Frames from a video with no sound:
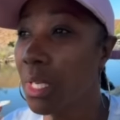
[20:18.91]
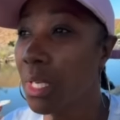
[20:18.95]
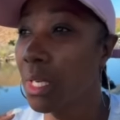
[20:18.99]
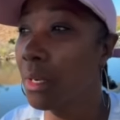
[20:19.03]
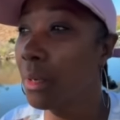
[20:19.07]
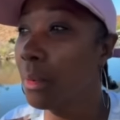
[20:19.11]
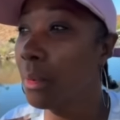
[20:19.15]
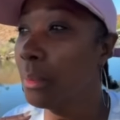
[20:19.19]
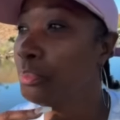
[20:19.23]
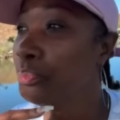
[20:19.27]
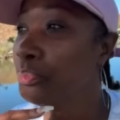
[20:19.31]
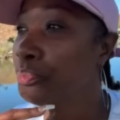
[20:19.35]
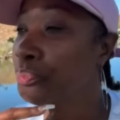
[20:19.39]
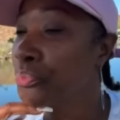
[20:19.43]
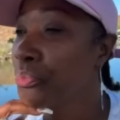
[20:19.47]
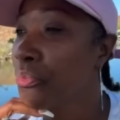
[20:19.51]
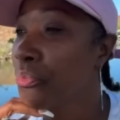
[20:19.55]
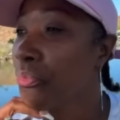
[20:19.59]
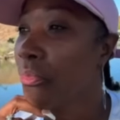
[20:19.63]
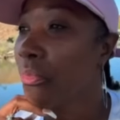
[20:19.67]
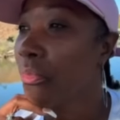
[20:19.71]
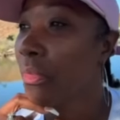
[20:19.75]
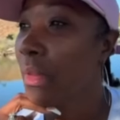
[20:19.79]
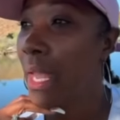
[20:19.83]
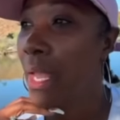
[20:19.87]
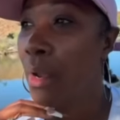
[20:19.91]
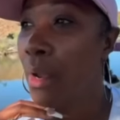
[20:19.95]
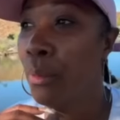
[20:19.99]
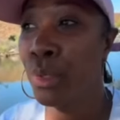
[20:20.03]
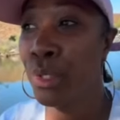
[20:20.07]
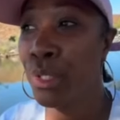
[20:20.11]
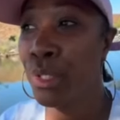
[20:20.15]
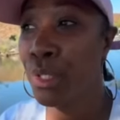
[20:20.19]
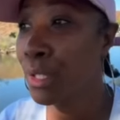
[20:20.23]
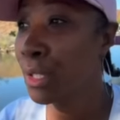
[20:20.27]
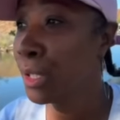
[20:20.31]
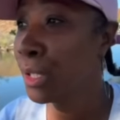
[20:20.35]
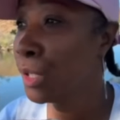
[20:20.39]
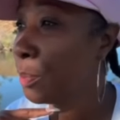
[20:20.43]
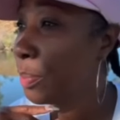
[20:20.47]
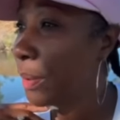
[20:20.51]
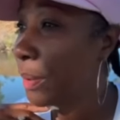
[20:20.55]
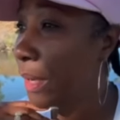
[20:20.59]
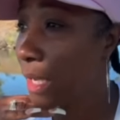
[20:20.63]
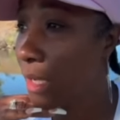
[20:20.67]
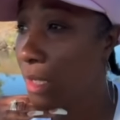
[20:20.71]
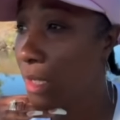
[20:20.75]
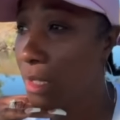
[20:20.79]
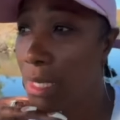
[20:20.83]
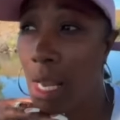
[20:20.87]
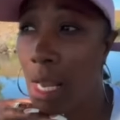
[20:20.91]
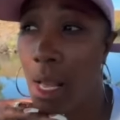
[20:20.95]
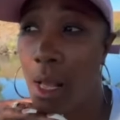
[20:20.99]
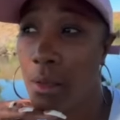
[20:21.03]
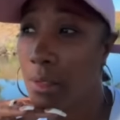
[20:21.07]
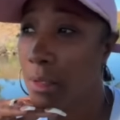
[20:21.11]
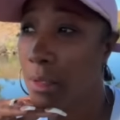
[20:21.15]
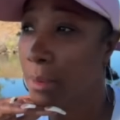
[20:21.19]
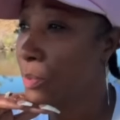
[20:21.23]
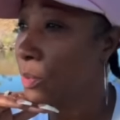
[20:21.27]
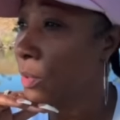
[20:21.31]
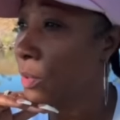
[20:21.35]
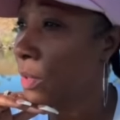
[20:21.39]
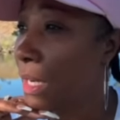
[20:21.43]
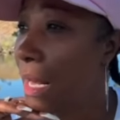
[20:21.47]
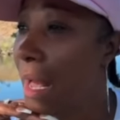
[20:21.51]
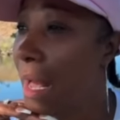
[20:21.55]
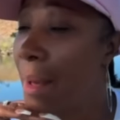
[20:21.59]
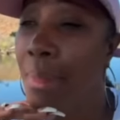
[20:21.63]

him and was still paying child support.